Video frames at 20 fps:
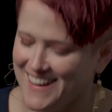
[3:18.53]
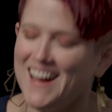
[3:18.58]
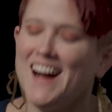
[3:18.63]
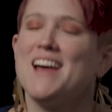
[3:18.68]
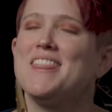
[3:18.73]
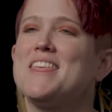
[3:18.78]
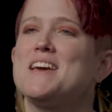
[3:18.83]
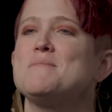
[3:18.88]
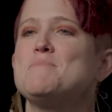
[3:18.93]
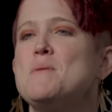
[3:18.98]
I
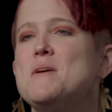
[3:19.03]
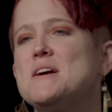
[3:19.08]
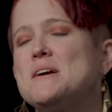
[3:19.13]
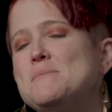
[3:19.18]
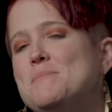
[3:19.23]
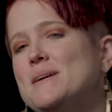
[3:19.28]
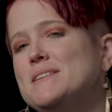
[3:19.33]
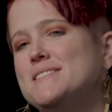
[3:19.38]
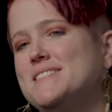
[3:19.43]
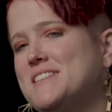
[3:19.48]
think being a
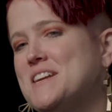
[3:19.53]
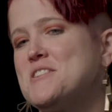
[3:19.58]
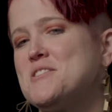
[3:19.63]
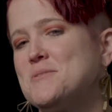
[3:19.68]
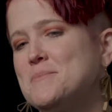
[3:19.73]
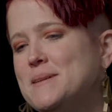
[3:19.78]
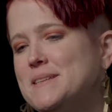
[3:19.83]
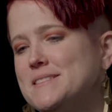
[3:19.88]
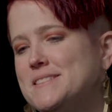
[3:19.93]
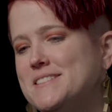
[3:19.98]
Penn Stater
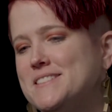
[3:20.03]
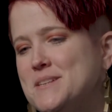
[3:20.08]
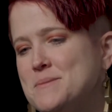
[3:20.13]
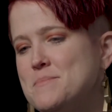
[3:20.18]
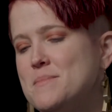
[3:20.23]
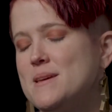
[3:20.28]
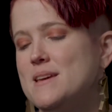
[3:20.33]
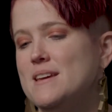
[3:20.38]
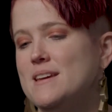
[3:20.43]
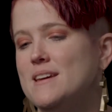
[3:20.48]
means to
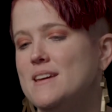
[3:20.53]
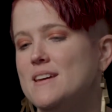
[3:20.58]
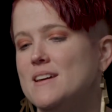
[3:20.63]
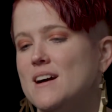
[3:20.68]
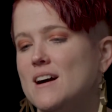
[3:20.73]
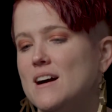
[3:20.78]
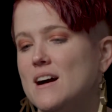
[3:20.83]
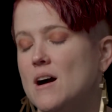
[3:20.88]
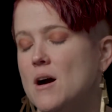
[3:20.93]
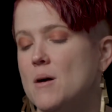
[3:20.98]
me,
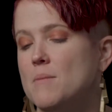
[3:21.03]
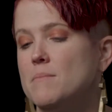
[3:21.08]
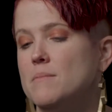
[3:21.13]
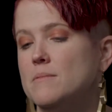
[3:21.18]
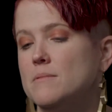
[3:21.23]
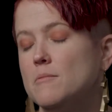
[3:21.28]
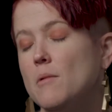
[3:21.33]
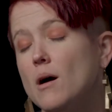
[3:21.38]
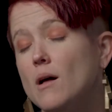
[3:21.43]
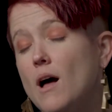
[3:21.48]

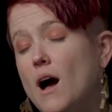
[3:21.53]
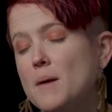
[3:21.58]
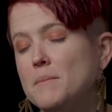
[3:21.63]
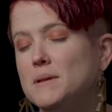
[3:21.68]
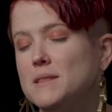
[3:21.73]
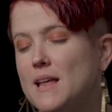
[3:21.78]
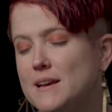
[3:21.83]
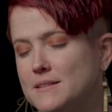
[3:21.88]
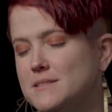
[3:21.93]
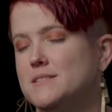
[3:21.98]
well, I'm a
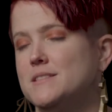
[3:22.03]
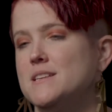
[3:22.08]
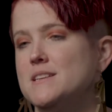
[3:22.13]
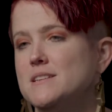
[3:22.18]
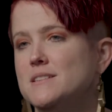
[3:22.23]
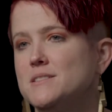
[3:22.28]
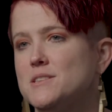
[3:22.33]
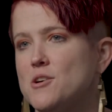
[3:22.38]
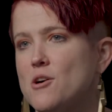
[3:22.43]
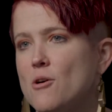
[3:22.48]

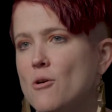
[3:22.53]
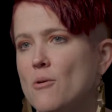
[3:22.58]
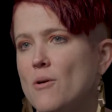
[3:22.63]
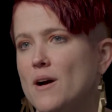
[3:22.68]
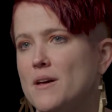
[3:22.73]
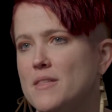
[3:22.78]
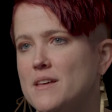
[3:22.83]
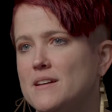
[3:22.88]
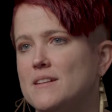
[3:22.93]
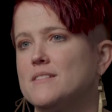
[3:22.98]
legacy, so
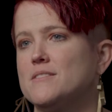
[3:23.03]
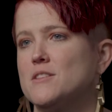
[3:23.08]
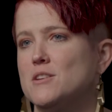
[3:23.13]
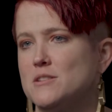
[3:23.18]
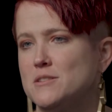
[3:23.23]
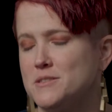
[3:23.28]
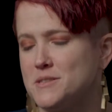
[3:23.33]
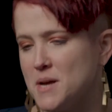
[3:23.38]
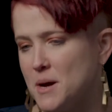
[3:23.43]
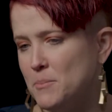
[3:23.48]
I think
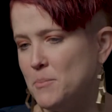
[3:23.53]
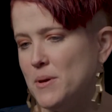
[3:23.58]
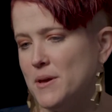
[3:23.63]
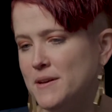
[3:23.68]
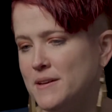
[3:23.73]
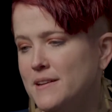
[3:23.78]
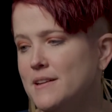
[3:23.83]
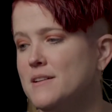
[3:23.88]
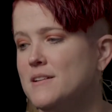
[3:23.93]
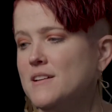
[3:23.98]
there's a
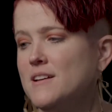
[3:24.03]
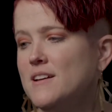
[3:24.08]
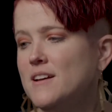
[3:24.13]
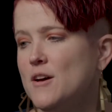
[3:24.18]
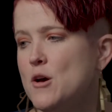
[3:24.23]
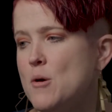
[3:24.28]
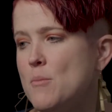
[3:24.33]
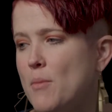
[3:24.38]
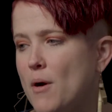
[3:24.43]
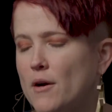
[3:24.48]
big
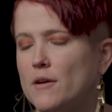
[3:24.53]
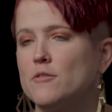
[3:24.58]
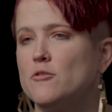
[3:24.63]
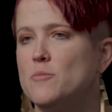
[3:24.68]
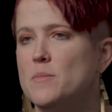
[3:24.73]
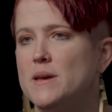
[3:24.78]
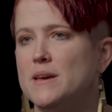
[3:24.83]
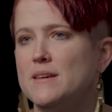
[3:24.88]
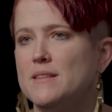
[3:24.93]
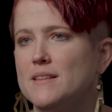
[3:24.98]
part of
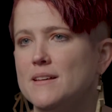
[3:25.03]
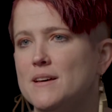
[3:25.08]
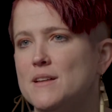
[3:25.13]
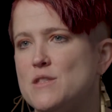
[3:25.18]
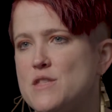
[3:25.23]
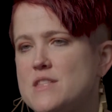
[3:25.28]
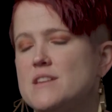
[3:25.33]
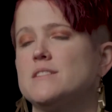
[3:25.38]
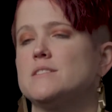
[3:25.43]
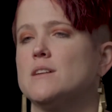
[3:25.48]
me
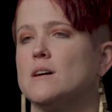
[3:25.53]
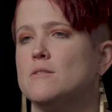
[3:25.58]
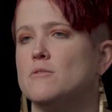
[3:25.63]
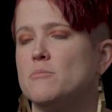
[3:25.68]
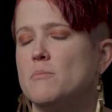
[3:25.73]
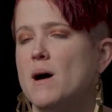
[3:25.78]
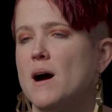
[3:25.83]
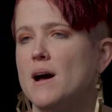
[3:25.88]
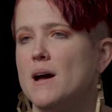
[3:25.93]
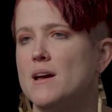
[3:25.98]
that thinks of
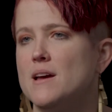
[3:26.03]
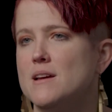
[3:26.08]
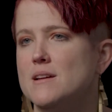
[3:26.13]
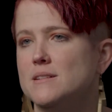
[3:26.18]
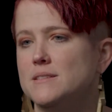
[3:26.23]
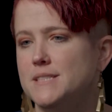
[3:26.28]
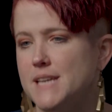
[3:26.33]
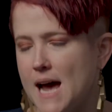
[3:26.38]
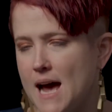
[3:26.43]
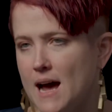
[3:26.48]
my
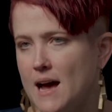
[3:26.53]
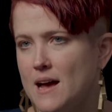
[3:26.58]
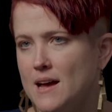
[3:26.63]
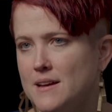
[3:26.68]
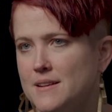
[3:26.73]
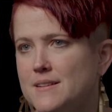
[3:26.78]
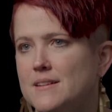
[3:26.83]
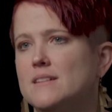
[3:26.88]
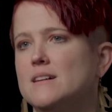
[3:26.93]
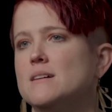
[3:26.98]

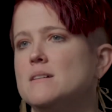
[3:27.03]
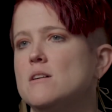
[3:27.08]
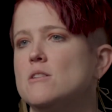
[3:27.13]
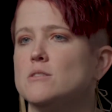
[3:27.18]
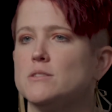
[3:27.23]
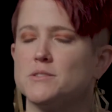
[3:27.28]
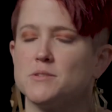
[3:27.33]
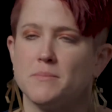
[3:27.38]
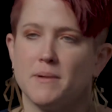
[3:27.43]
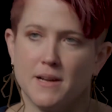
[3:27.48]
dad.
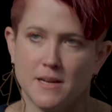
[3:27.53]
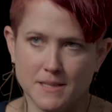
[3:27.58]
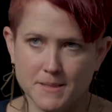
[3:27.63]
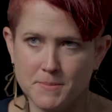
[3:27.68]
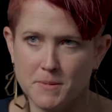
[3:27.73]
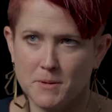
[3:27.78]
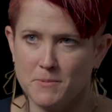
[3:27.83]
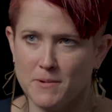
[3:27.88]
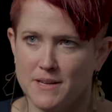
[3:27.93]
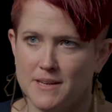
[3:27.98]
Also, my
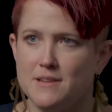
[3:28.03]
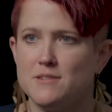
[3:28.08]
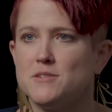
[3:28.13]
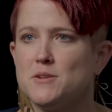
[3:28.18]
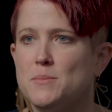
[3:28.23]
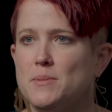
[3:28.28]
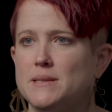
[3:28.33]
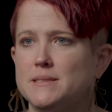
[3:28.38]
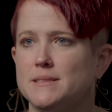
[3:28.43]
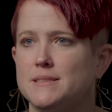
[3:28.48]
husband went here
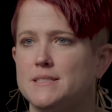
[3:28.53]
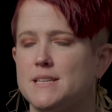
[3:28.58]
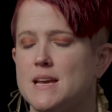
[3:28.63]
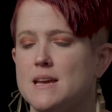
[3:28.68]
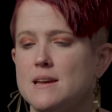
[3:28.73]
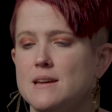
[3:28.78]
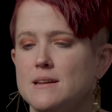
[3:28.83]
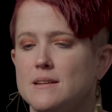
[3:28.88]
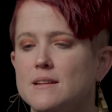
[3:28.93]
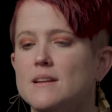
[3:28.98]
to Penn
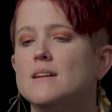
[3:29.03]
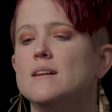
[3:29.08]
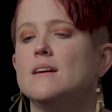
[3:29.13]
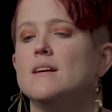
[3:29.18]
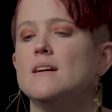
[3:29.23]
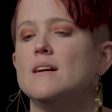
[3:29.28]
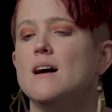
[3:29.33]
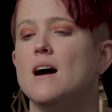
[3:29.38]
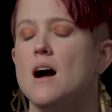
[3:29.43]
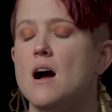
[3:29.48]
State,
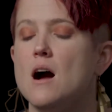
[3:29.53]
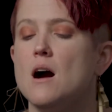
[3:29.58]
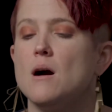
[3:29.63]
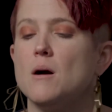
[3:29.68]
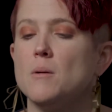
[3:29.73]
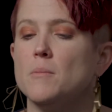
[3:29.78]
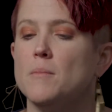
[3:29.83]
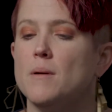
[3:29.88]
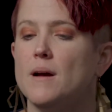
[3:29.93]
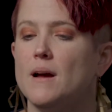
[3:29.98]

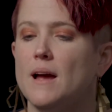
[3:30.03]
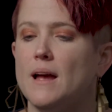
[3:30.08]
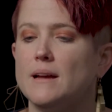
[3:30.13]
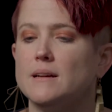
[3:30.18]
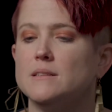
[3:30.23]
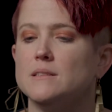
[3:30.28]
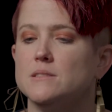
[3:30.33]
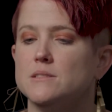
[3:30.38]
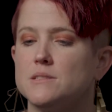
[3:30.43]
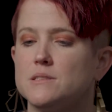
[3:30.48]

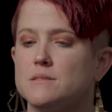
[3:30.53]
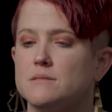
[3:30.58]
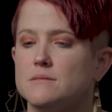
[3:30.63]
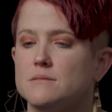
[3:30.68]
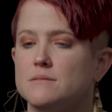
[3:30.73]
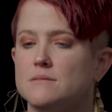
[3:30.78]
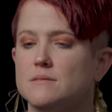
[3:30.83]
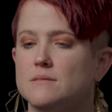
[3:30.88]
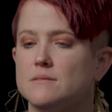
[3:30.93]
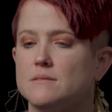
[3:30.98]
and
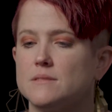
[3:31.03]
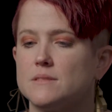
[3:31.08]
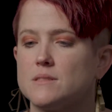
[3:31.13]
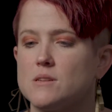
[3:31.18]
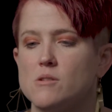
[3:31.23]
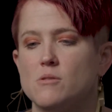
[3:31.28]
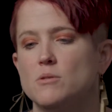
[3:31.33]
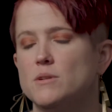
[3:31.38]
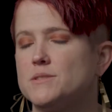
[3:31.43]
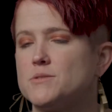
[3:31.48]

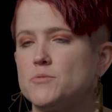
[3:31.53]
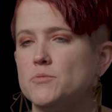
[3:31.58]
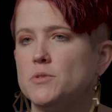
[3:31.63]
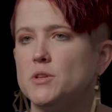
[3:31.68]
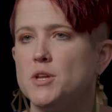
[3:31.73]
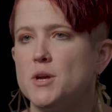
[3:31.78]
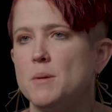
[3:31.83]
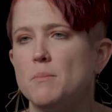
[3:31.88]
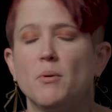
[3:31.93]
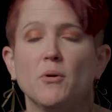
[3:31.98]
so it's a
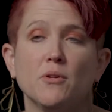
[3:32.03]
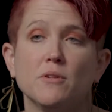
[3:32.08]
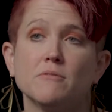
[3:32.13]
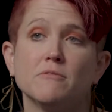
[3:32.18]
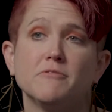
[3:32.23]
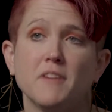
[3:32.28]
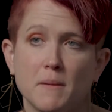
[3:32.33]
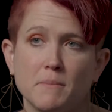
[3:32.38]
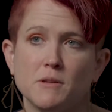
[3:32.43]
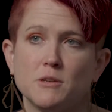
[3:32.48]
really important
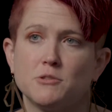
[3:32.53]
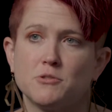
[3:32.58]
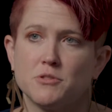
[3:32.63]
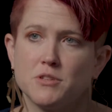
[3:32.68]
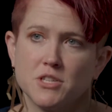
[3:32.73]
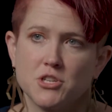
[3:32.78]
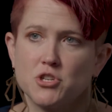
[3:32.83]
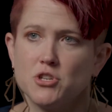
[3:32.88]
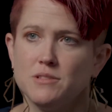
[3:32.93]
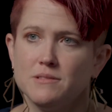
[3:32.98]
family
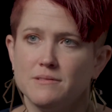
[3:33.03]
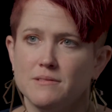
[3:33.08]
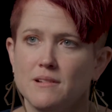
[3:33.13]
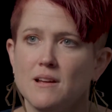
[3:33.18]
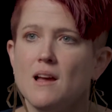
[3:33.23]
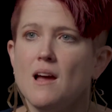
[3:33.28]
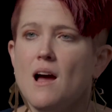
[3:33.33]
tradition.